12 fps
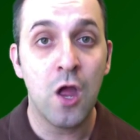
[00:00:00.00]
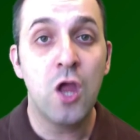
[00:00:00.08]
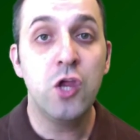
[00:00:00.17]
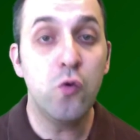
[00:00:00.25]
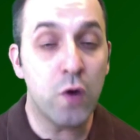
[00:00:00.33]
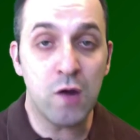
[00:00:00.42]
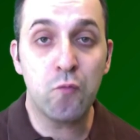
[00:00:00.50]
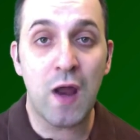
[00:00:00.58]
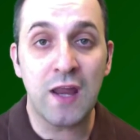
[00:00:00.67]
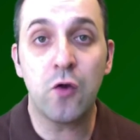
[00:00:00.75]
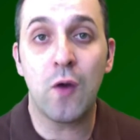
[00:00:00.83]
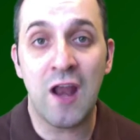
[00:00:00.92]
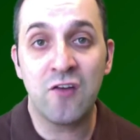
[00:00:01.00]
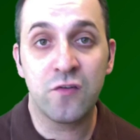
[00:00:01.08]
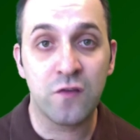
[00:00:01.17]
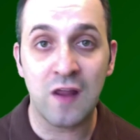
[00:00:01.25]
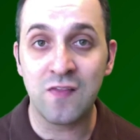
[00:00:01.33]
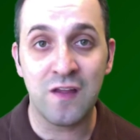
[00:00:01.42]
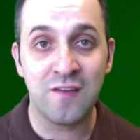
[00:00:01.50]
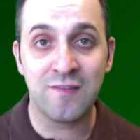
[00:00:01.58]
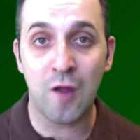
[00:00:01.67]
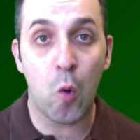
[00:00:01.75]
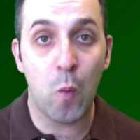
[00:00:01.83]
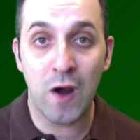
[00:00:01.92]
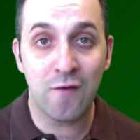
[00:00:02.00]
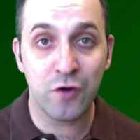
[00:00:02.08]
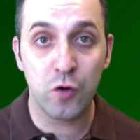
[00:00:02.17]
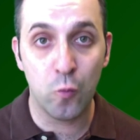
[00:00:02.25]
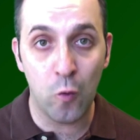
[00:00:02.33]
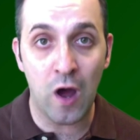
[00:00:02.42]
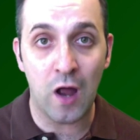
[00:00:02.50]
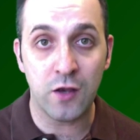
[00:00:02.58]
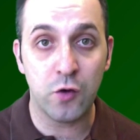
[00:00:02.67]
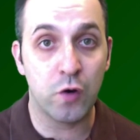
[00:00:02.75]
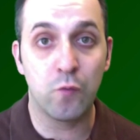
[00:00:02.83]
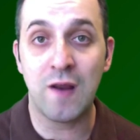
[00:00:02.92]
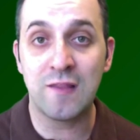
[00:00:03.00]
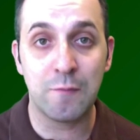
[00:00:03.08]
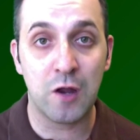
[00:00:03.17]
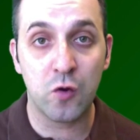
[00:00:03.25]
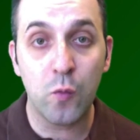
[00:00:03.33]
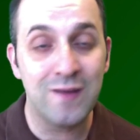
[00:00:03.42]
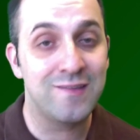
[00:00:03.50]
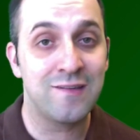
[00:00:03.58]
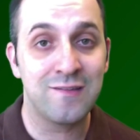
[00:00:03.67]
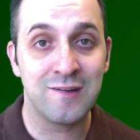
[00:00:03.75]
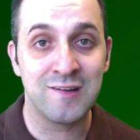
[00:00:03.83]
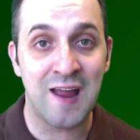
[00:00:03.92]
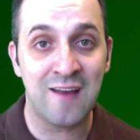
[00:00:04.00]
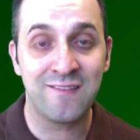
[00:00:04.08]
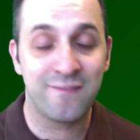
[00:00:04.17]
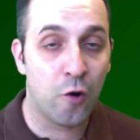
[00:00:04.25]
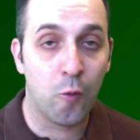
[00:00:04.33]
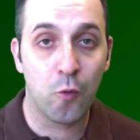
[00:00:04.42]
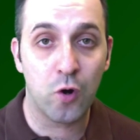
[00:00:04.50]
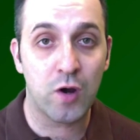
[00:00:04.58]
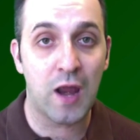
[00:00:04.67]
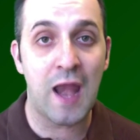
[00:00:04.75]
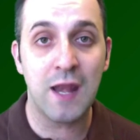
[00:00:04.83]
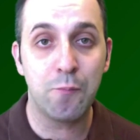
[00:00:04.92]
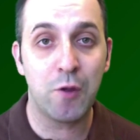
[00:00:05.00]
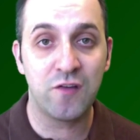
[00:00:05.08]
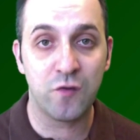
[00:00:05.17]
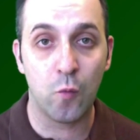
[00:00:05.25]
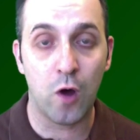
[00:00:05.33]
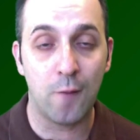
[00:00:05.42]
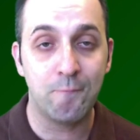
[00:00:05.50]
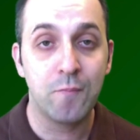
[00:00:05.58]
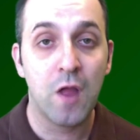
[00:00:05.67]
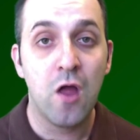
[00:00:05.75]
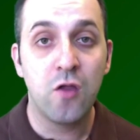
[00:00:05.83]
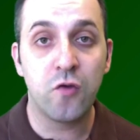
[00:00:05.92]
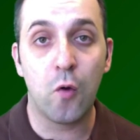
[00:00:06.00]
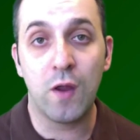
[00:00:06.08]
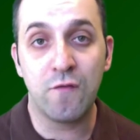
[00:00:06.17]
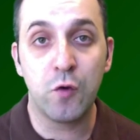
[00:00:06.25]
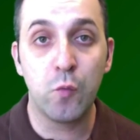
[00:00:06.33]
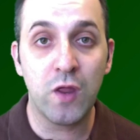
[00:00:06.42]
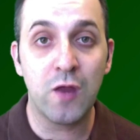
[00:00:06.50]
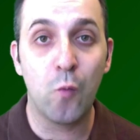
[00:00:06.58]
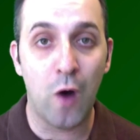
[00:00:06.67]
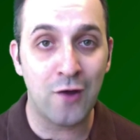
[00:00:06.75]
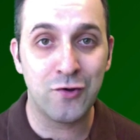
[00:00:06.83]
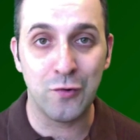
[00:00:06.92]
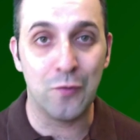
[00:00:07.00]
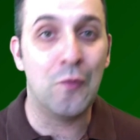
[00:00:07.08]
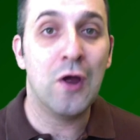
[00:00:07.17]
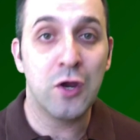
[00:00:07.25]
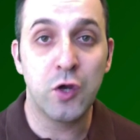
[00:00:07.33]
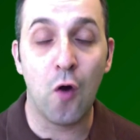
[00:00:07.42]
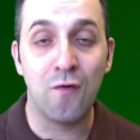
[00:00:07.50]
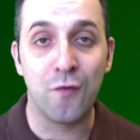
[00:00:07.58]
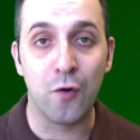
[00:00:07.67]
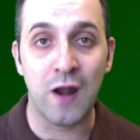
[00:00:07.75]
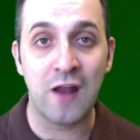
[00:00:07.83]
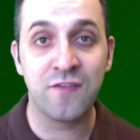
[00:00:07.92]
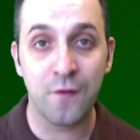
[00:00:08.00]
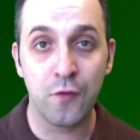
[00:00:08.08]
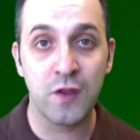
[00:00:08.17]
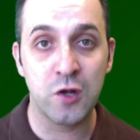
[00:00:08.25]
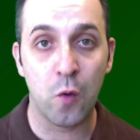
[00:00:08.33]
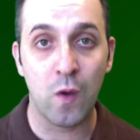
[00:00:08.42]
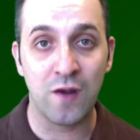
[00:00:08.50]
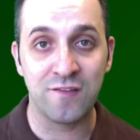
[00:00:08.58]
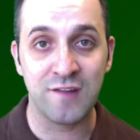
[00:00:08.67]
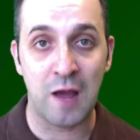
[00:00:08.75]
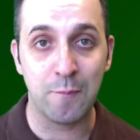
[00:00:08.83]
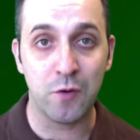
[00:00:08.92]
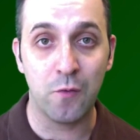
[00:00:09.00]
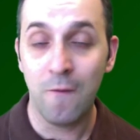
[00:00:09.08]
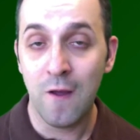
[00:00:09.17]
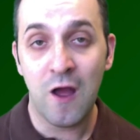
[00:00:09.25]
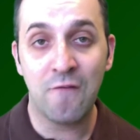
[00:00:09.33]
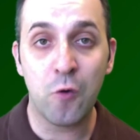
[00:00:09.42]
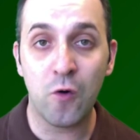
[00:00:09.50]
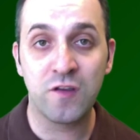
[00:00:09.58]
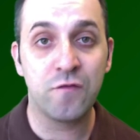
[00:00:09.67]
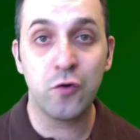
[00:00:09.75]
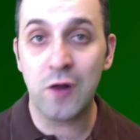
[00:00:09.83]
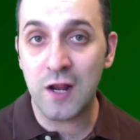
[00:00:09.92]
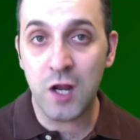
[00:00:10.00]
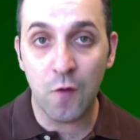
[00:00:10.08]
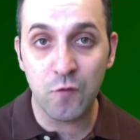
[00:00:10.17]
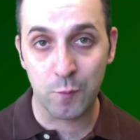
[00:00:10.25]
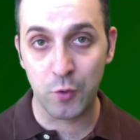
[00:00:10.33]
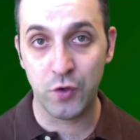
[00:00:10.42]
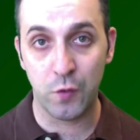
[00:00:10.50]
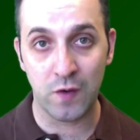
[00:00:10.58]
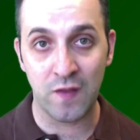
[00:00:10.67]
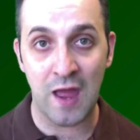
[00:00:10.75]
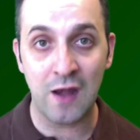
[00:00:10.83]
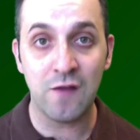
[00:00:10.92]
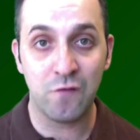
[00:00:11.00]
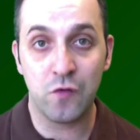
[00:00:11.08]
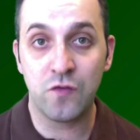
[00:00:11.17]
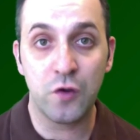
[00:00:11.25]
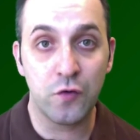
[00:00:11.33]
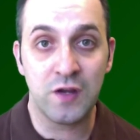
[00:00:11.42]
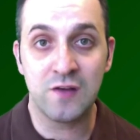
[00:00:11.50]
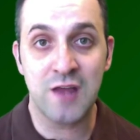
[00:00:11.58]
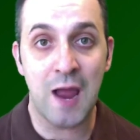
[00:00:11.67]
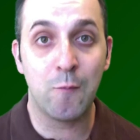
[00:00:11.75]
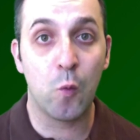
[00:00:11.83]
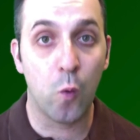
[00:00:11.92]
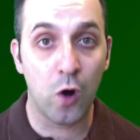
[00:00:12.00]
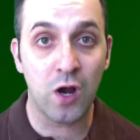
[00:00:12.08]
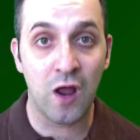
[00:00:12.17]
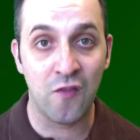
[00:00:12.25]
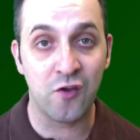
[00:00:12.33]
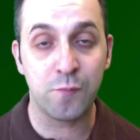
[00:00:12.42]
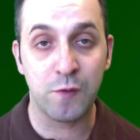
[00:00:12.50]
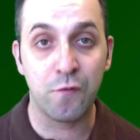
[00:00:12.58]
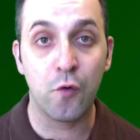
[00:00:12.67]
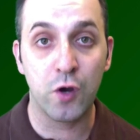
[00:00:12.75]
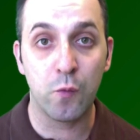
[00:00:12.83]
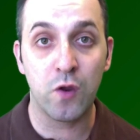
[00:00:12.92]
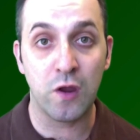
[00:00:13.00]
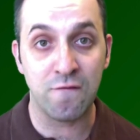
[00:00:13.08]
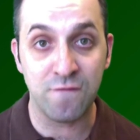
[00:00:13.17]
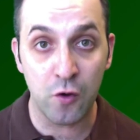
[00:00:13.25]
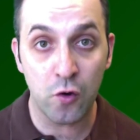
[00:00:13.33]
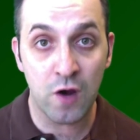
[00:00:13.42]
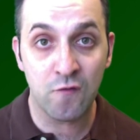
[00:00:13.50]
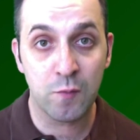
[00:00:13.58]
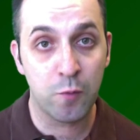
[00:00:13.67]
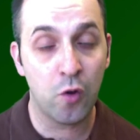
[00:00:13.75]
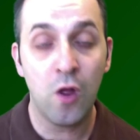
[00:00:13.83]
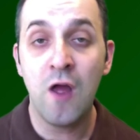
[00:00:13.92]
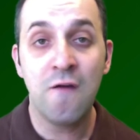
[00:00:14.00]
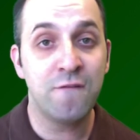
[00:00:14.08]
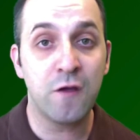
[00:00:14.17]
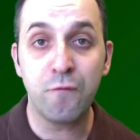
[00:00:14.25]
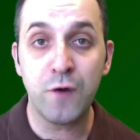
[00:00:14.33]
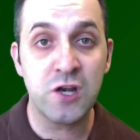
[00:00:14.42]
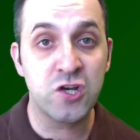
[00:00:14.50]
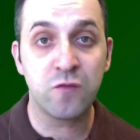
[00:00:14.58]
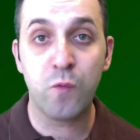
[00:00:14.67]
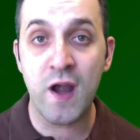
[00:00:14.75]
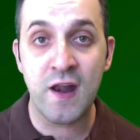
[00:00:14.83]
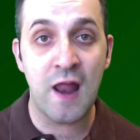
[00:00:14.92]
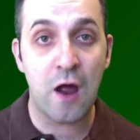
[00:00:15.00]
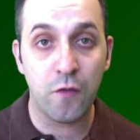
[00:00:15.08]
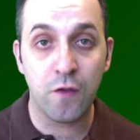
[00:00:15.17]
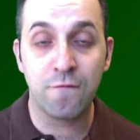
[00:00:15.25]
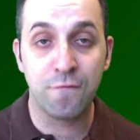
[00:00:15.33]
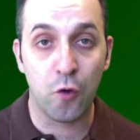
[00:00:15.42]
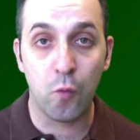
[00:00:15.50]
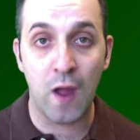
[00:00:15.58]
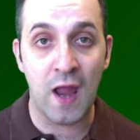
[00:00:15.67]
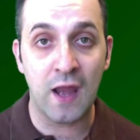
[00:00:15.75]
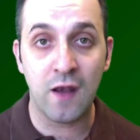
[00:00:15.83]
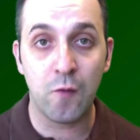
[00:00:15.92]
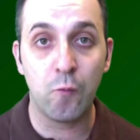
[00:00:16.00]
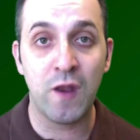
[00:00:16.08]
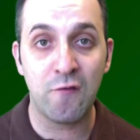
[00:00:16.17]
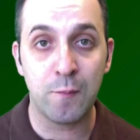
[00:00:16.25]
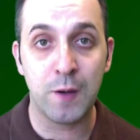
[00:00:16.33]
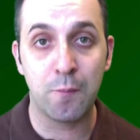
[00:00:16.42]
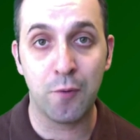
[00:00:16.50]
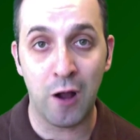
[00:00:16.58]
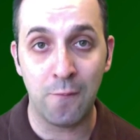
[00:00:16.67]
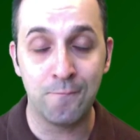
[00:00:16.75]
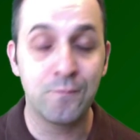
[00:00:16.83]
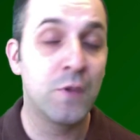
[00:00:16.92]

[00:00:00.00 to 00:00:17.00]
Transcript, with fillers: You can write your answers like this wherever you want. You can write them on quizzes and tests, homework, any place you want. So if you really want to, go for it. I certainly don't want to stop you. Of course, if you're not comfortable doing that, if you still need time to work on this before you really feel comfortable, feel free to just write it out in the full way and it will never be a problem.